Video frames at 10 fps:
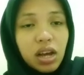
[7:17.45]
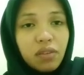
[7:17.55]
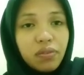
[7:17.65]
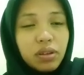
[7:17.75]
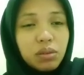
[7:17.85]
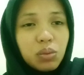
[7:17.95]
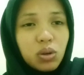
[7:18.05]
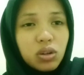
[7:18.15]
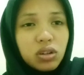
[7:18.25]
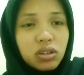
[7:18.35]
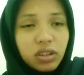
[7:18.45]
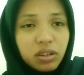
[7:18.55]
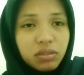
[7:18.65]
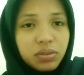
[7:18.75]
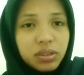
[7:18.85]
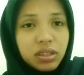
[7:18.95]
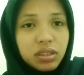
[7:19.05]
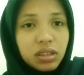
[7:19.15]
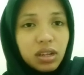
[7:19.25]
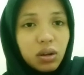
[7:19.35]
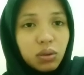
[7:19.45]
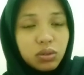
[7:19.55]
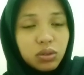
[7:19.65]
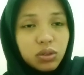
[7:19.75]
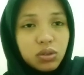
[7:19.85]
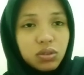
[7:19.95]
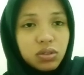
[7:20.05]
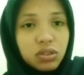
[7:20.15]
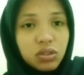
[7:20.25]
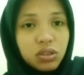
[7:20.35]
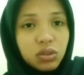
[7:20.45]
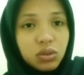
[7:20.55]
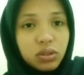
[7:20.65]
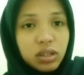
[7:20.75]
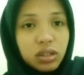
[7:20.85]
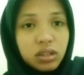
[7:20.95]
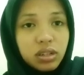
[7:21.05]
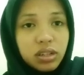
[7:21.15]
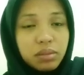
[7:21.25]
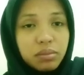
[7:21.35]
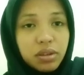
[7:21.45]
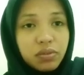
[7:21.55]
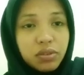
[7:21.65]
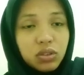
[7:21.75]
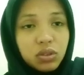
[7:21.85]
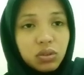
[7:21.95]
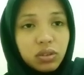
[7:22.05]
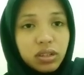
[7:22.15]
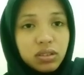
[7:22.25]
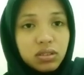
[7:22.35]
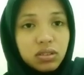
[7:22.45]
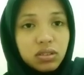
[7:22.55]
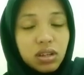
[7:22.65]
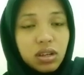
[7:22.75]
I feel more confident now to use literature in my future classes,